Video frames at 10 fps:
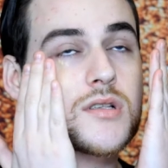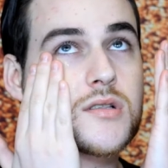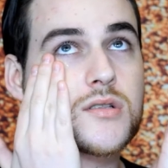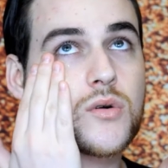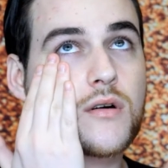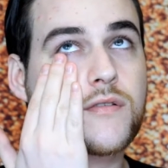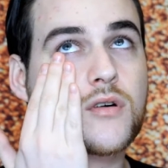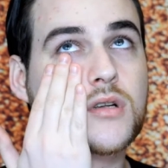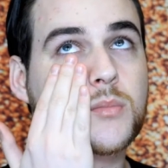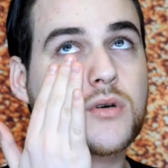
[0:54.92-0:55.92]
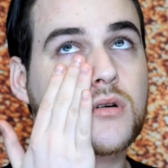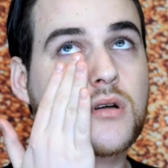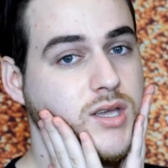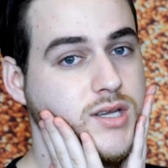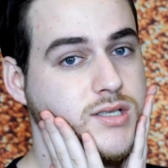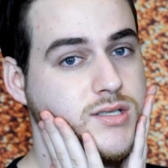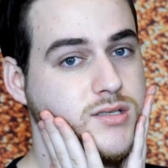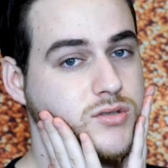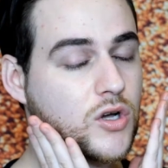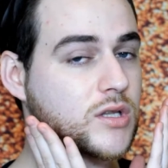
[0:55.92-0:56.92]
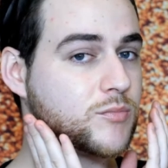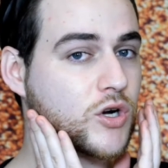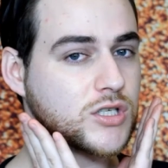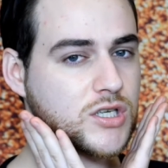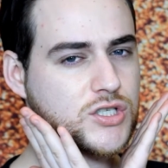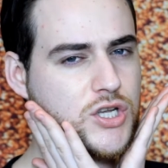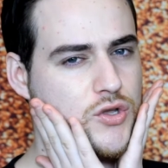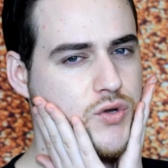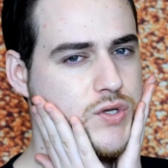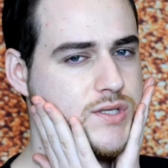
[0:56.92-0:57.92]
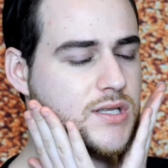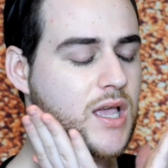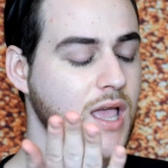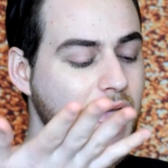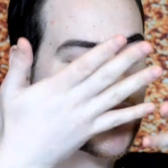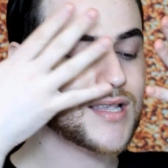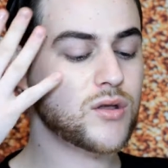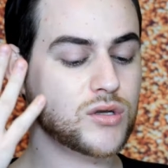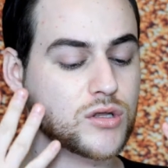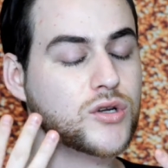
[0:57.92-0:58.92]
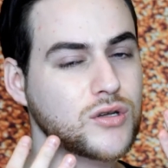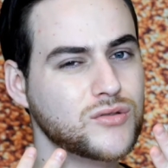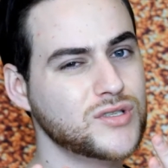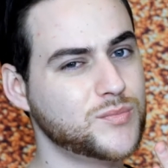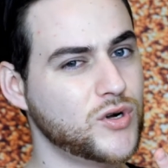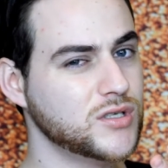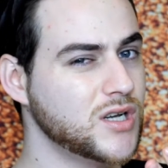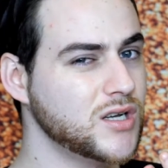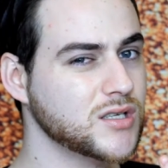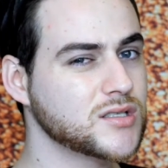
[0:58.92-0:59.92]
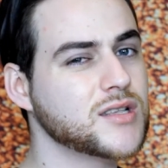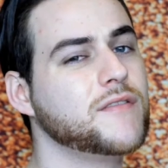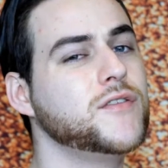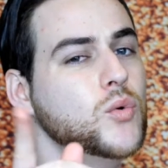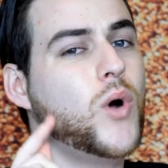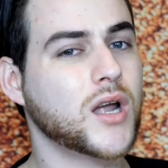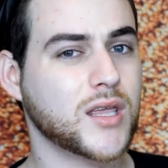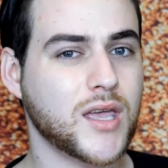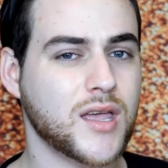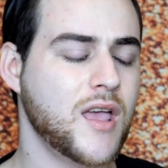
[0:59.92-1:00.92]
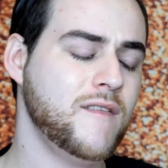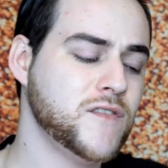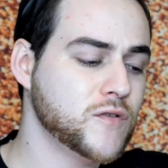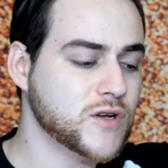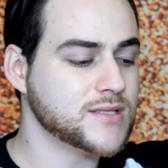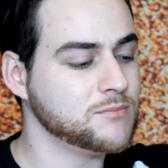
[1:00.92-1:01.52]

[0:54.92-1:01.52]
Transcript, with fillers: It's so affordable. It's not the products you use, it's how you look on those products. If you work it, if you've got